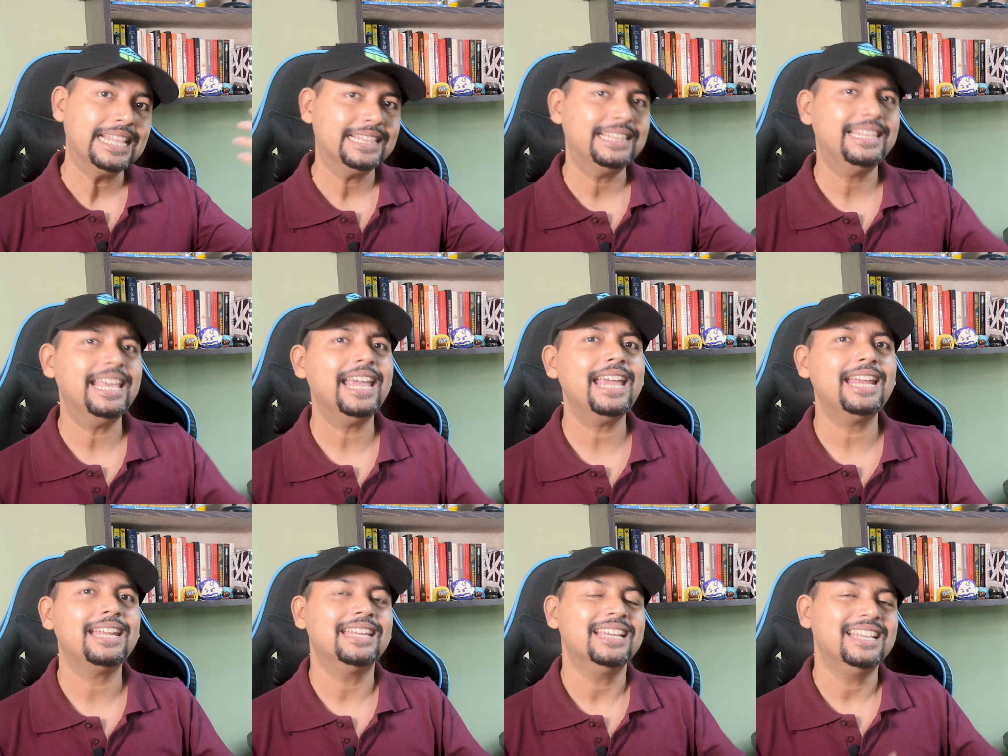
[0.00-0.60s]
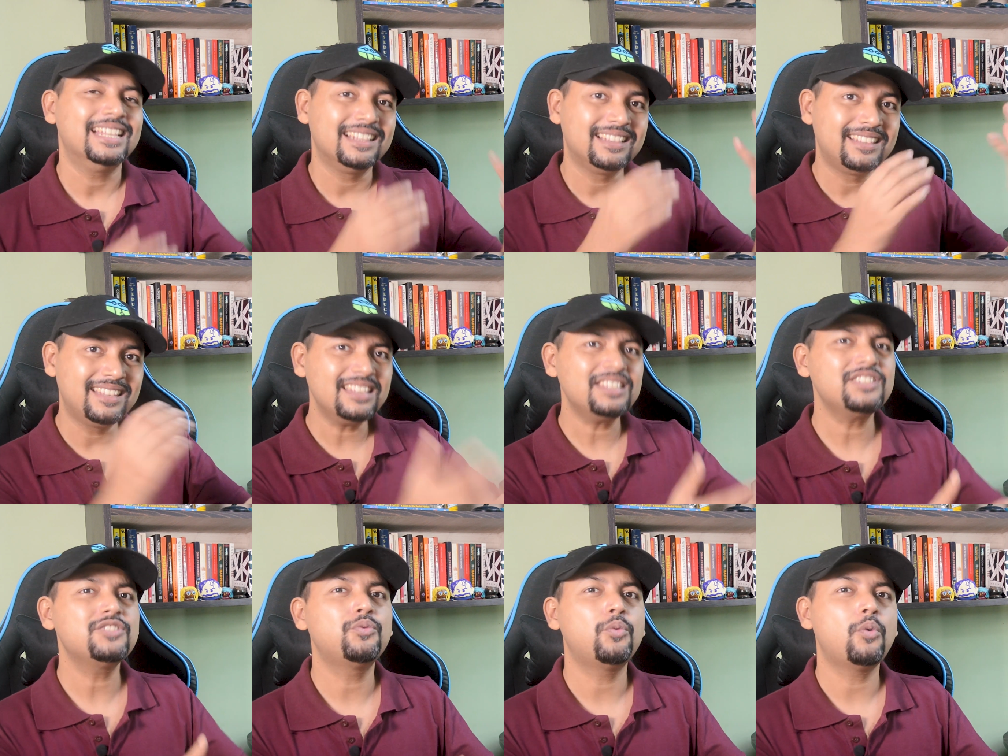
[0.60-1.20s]
then
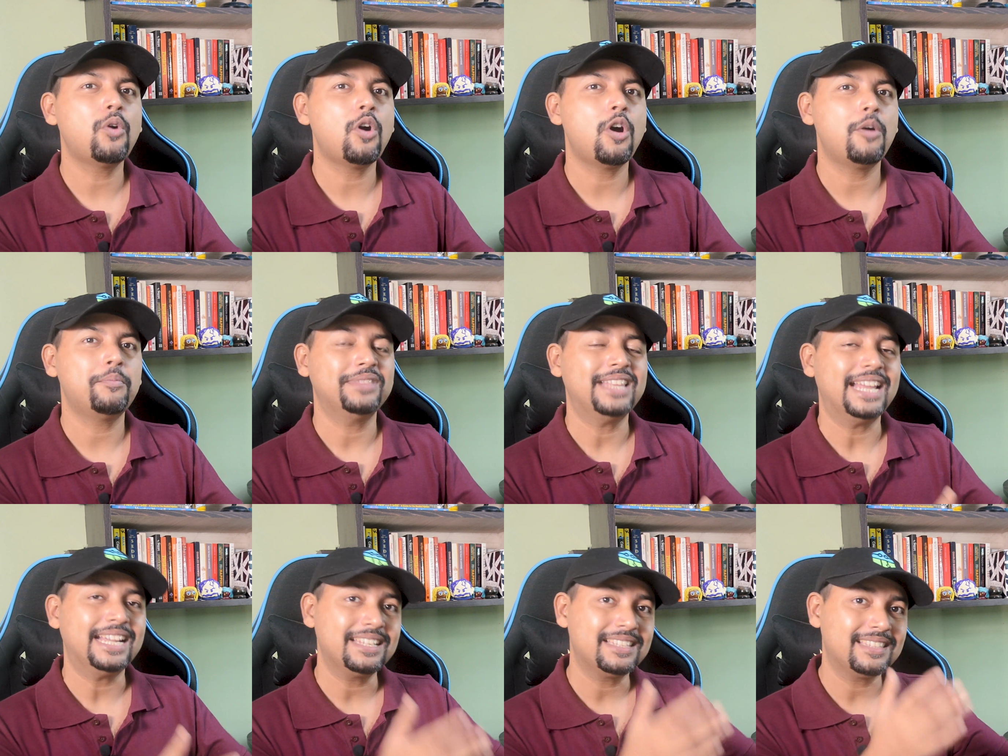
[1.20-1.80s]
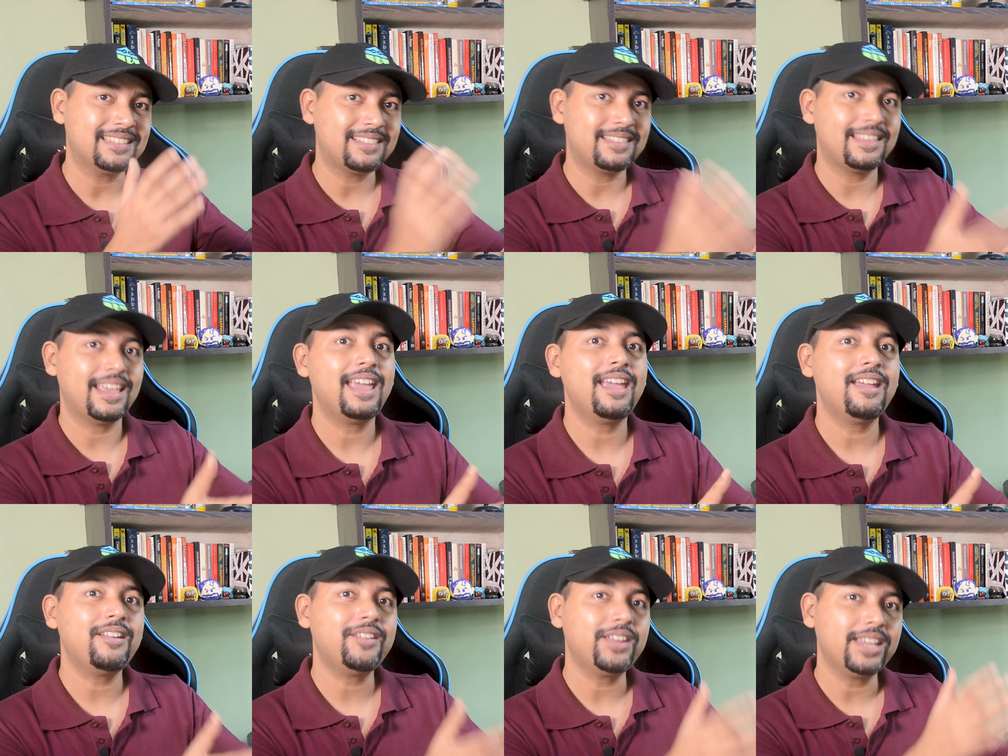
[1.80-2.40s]
this worm that is
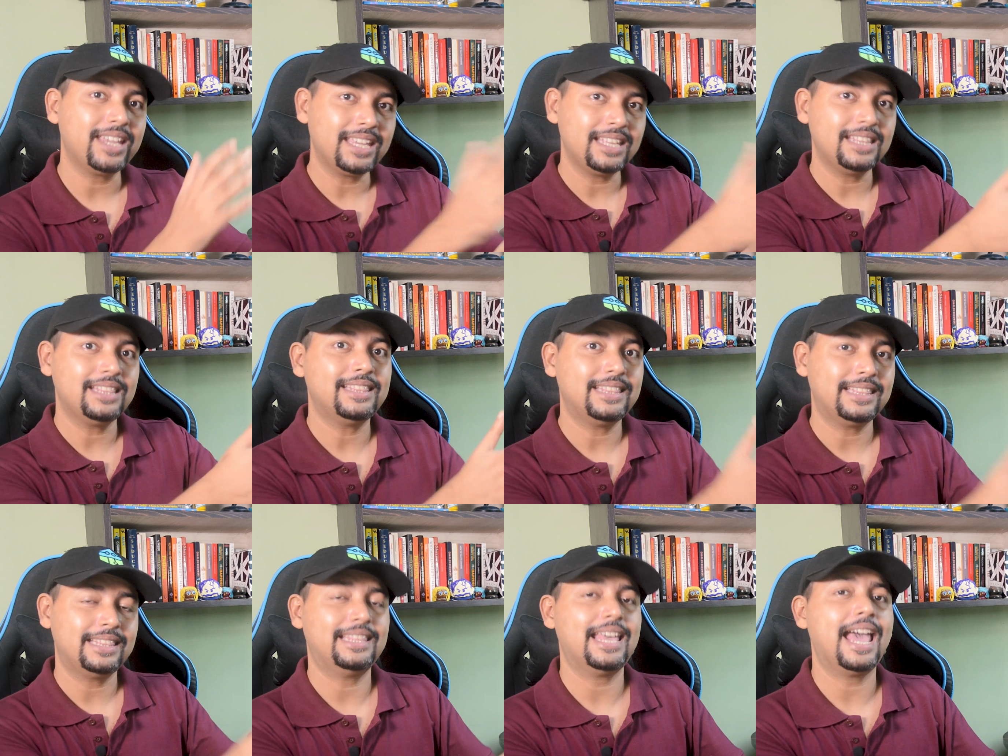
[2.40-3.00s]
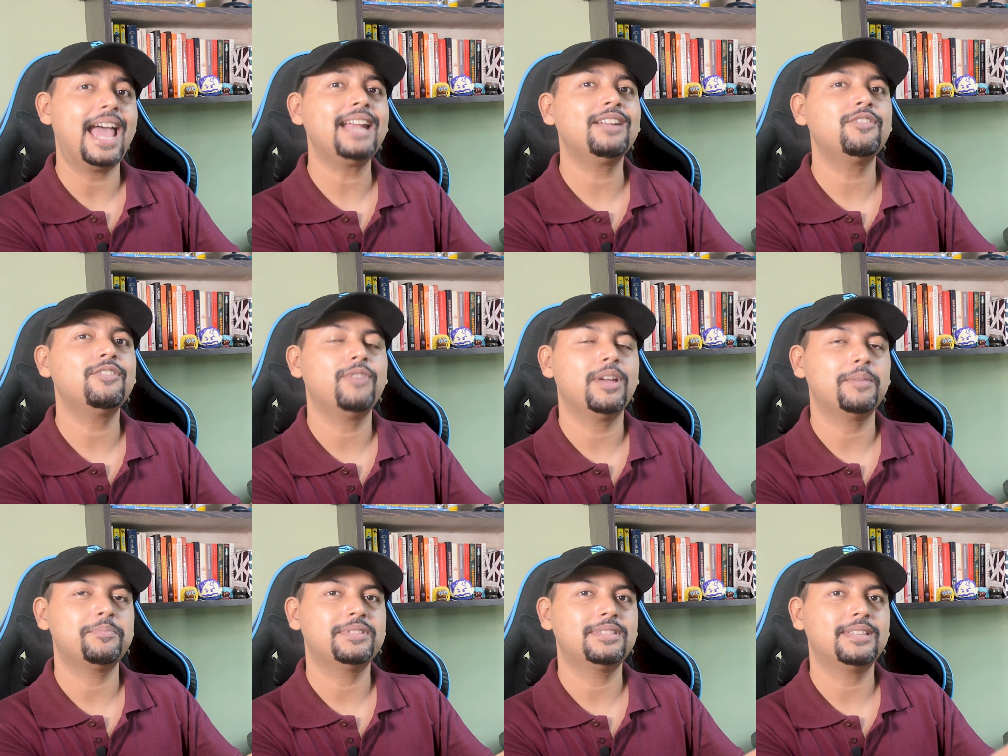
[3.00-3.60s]
there in that
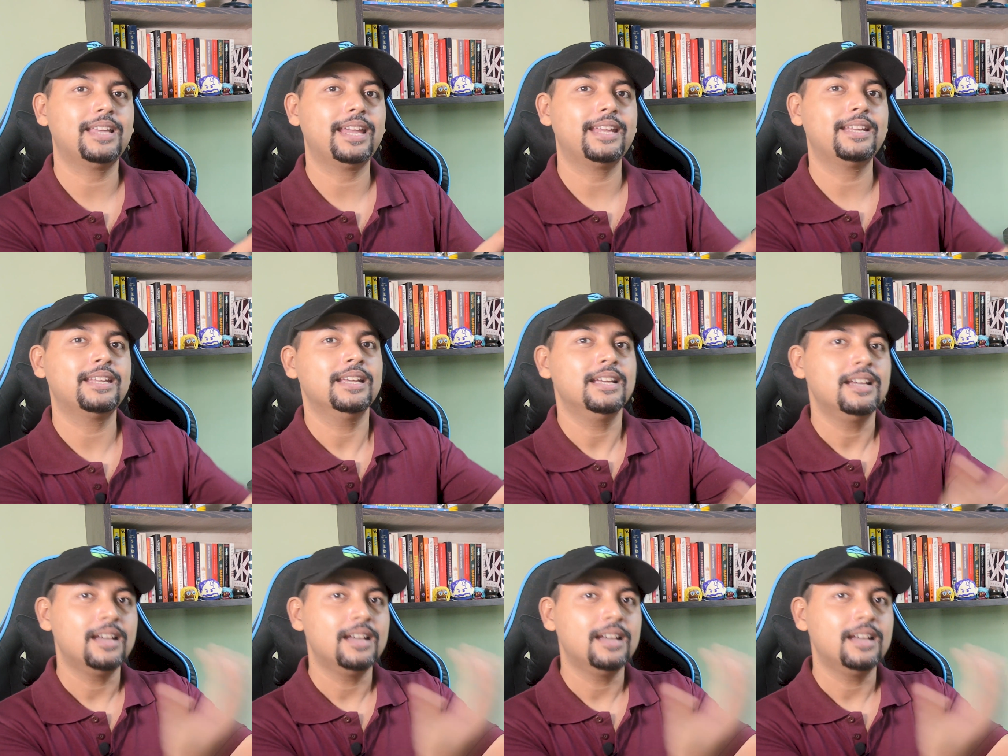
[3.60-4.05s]
website